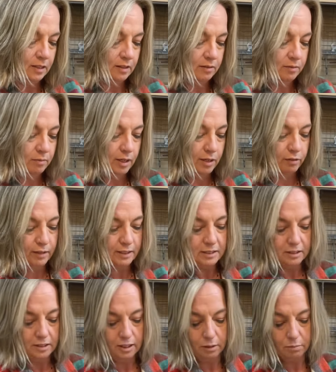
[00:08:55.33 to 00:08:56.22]
Might raise
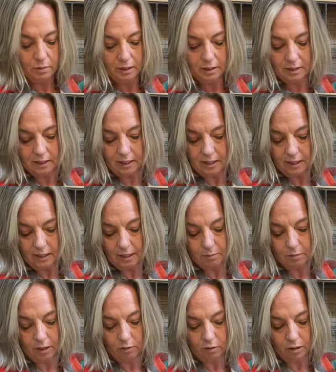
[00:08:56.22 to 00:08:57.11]
it up because I think I
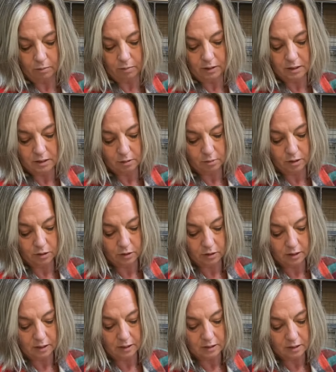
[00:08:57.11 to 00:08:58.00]
might want to put some other
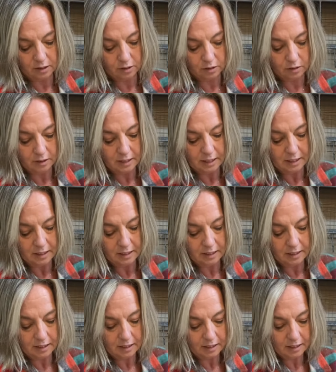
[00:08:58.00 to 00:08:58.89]
things underneath
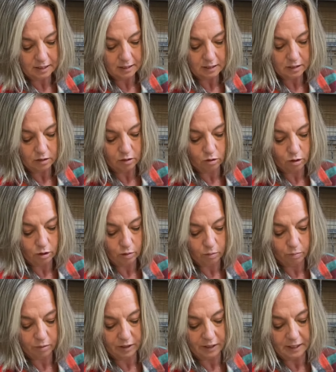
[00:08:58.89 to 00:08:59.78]
it, or
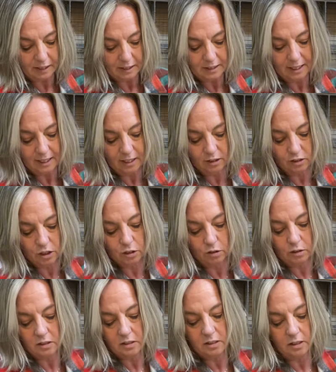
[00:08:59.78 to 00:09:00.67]
bring it down so
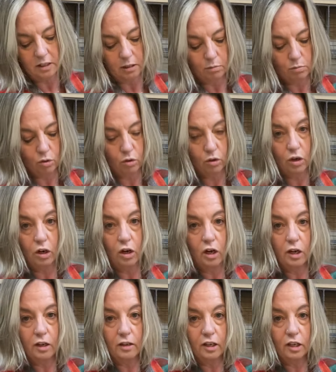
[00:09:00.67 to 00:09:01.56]
it's sitting more
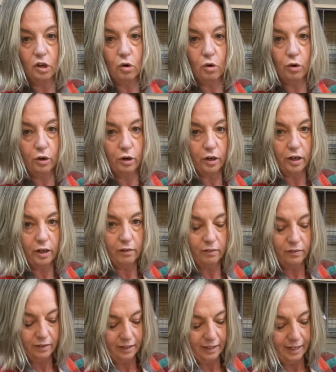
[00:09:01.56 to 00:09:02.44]
on the corner of,
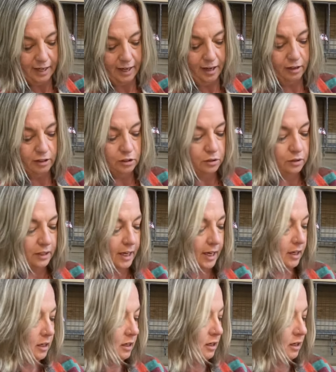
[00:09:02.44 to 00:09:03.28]
yeah, I'll do that.